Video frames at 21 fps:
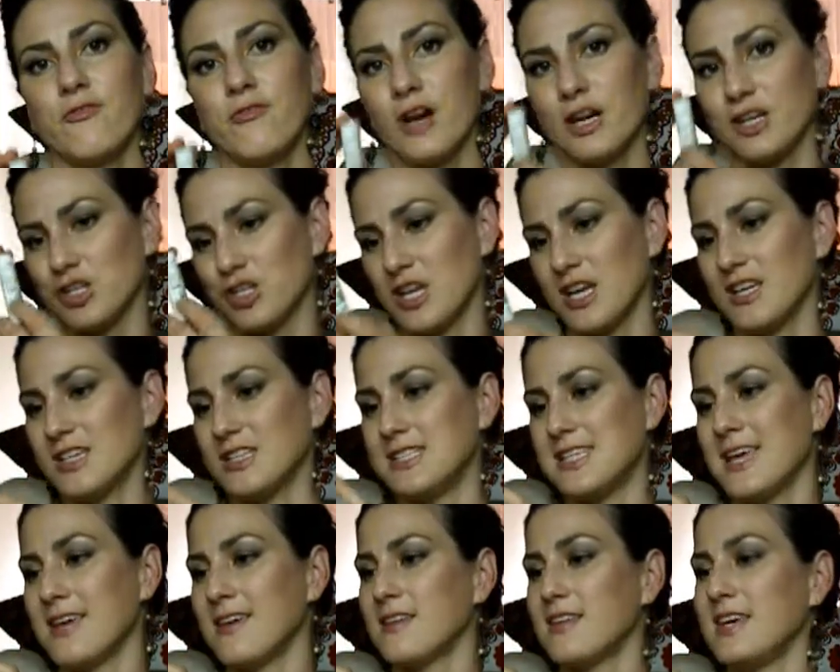Fresh and
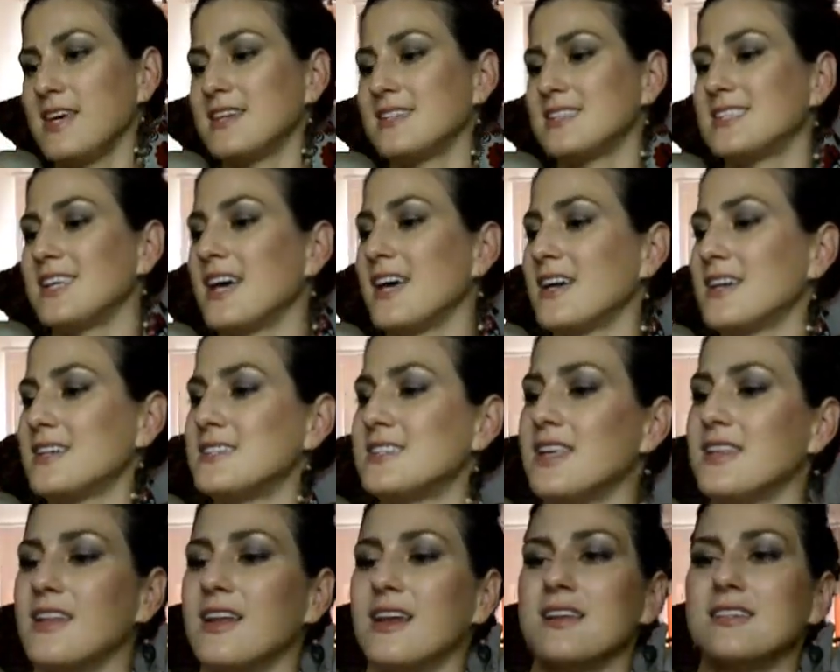tingly, it
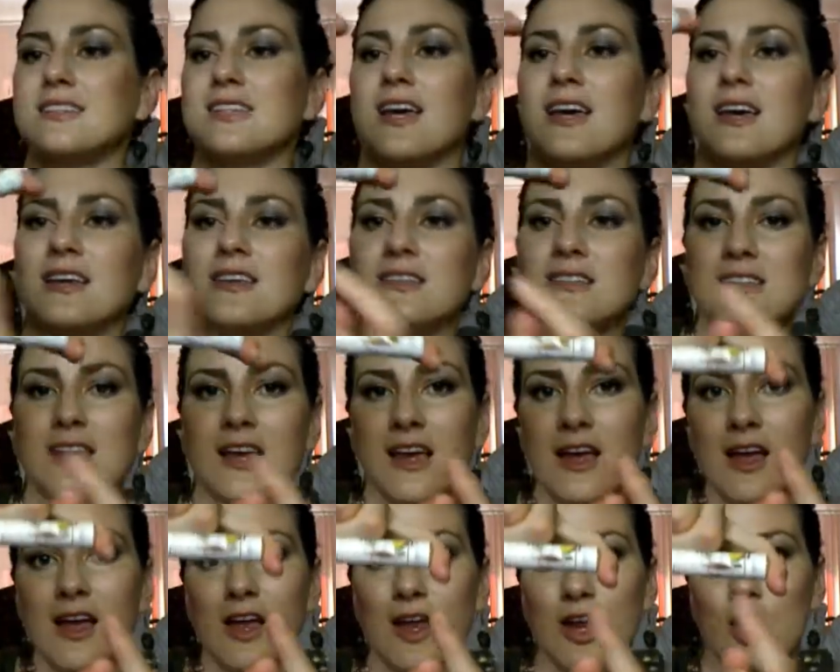says, and then it says
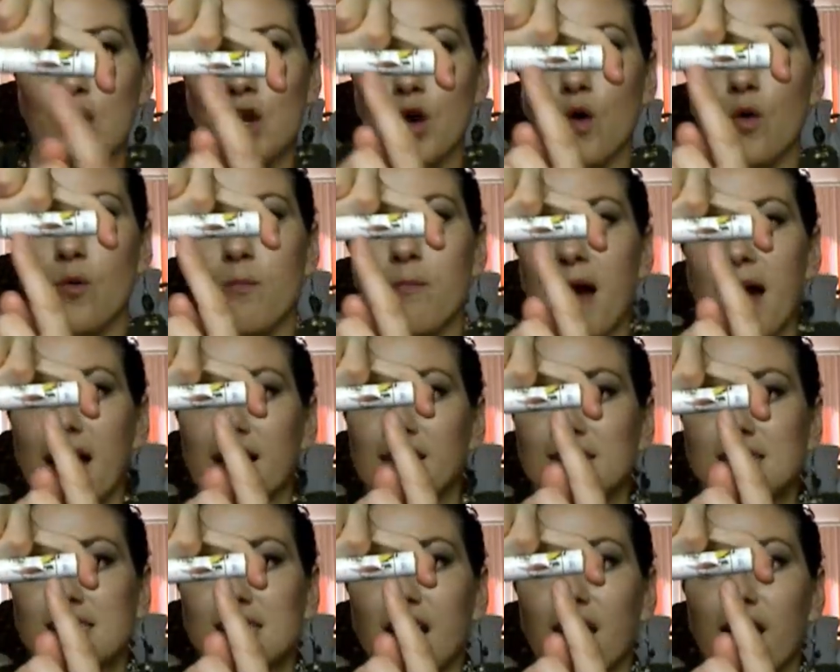no
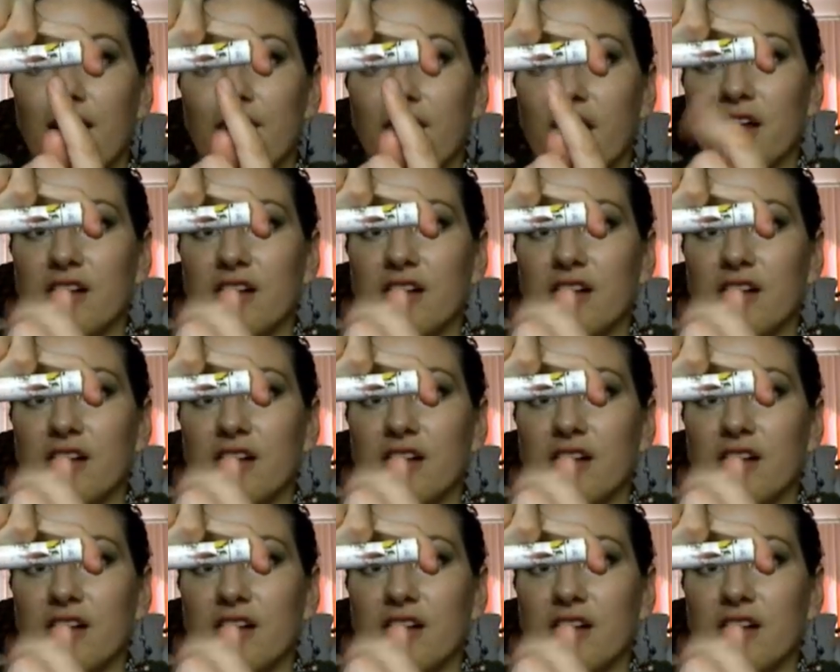bad stuff.